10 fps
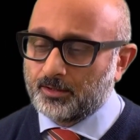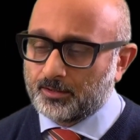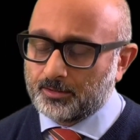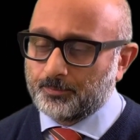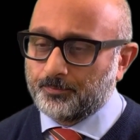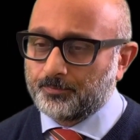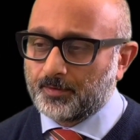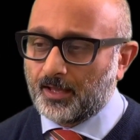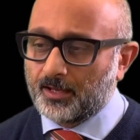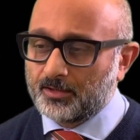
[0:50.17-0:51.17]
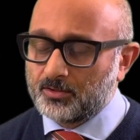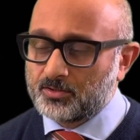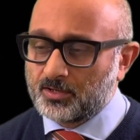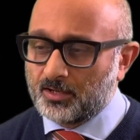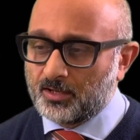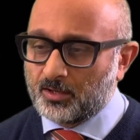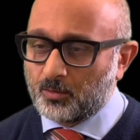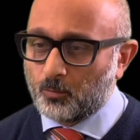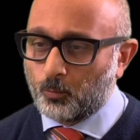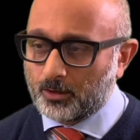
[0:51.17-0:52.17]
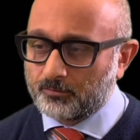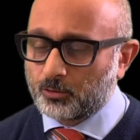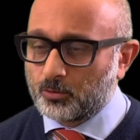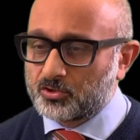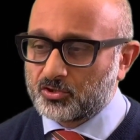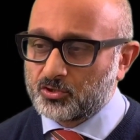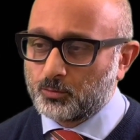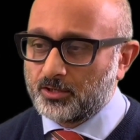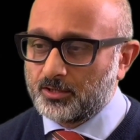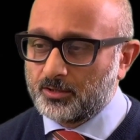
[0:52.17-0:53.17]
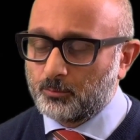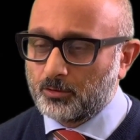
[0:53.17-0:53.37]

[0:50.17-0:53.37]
Um, and one of the questions we,